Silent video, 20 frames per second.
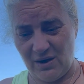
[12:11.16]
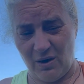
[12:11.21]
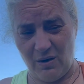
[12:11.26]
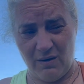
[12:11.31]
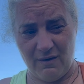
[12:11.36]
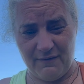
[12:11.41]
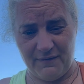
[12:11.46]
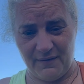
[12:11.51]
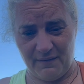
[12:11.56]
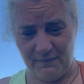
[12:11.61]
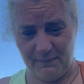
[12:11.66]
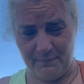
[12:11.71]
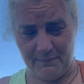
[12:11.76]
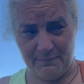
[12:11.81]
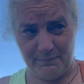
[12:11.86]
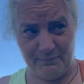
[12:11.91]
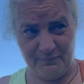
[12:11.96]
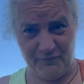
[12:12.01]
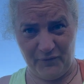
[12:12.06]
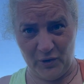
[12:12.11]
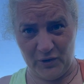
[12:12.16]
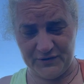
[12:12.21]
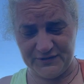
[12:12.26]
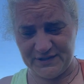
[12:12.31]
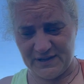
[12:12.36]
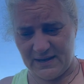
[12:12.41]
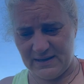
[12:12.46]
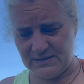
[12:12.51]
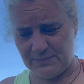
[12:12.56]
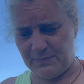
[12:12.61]
of
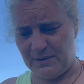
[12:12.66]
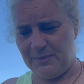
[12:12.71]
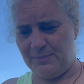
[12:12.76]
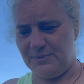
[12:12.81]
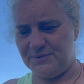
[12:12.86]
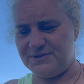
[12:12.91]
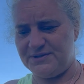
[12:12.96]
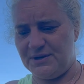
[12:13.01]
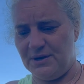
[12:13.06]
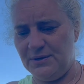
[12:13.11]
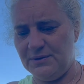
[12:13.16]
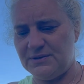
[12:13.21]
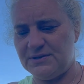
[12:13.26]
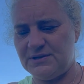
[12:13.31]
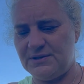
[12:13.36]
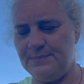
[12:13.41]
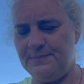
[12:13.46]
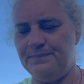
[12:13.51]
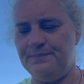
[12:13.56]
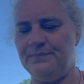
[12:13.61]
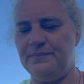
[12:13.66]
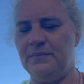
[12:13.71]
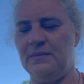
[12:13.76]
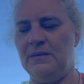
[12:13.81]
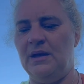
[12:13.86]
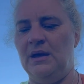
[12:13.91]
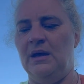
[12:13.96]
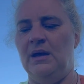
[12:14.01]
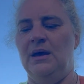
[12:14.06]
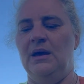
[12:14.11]
full-size people socks,
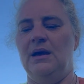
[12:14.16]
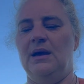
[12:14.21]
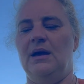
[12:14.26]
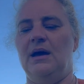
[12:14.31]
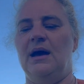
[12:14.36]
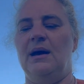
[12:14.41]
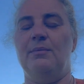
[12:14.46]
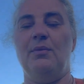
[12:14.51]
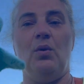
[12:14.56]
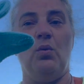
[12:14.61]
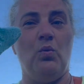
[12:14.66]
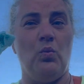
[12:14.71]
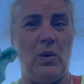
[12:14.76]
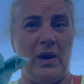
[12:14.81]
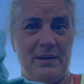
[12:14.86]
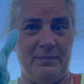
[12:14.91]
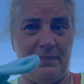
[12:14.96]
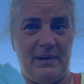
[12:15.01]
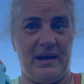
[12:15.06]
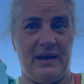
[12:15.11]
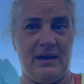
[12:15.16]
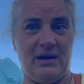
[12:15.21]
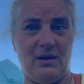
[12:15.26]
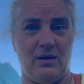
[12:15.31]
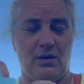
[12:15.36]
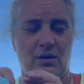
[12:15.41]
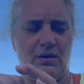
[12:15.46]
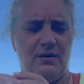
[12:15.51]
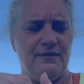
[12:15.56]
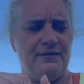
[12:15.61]
1 pair
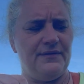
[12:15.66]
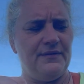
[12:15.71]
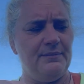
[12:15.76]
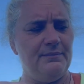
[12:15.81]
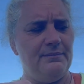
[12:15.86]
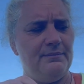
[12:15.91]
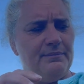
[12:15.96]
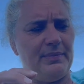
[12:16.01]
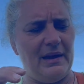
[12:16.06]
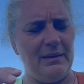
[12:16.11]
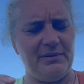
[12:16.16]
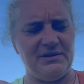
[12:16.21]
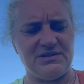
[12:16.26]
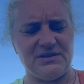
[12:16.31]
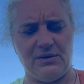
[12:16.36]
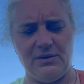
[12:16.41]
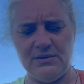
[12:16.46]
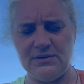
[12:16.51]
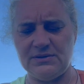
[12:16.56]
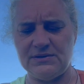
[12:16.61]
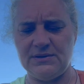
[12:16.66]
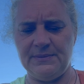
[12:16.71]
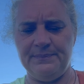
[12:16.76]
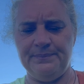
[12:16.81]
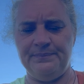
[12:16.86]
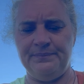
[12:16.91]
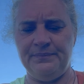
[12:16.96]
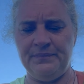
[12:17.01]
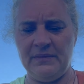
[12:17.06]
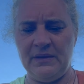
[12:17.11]
of baby socks,
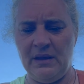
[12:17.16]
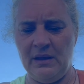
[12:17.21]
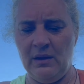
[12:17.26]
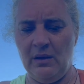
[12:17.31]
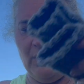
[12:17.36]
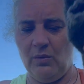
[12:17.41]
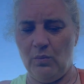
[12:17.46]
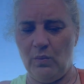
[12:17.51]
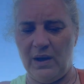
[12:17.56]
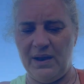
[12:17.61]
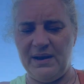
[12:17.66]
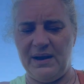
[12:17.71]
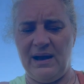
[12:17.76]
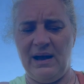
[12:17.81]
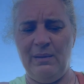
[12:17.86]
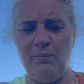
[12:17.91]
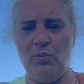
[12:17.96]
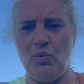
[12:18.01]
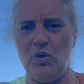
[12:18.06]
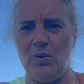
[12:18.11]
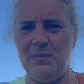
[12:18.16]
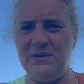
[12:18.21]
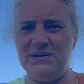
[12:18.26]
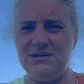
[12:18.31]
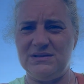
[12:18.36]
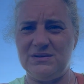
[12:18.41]
1 arm warmers,